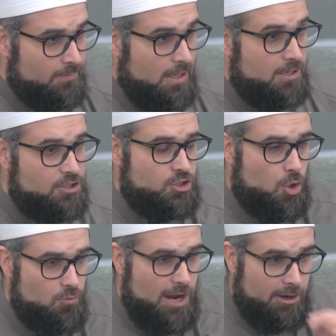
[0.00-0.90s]
It is
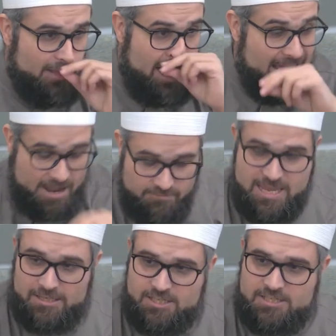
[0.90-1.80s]
so rare that I have
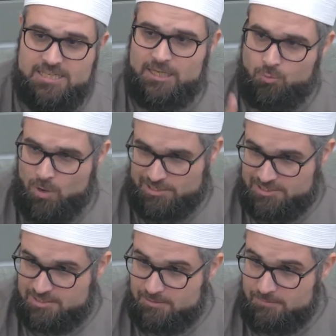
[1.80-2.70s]
yet to see it
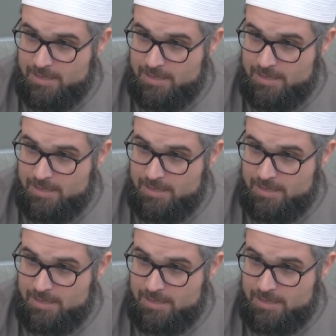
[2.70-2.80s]
once.